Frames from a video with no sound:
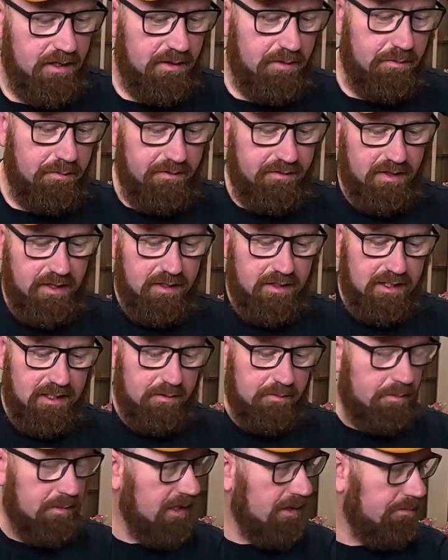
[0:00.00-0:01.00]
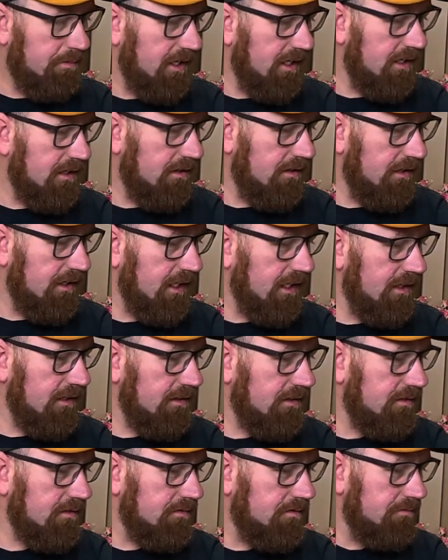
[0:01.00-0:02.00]
We've got a little mid bead on
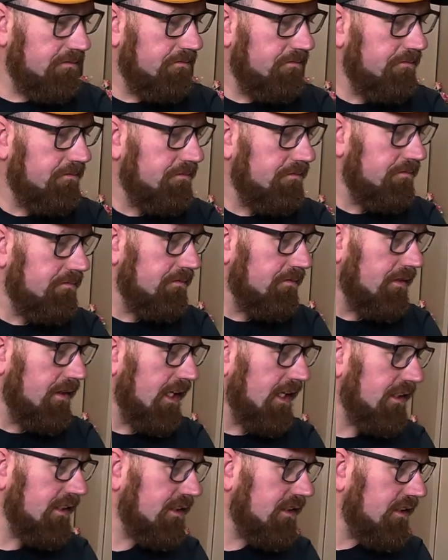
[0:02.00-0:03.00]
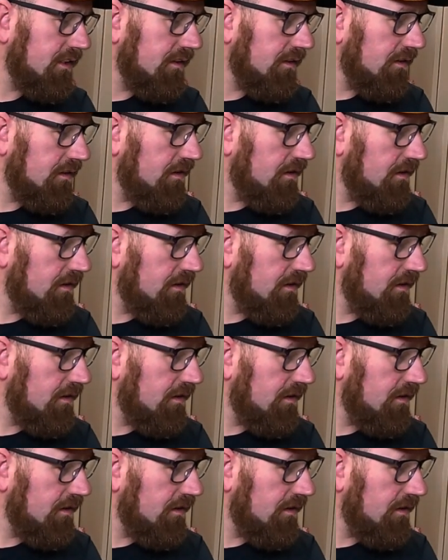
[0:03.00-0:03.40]
here, nice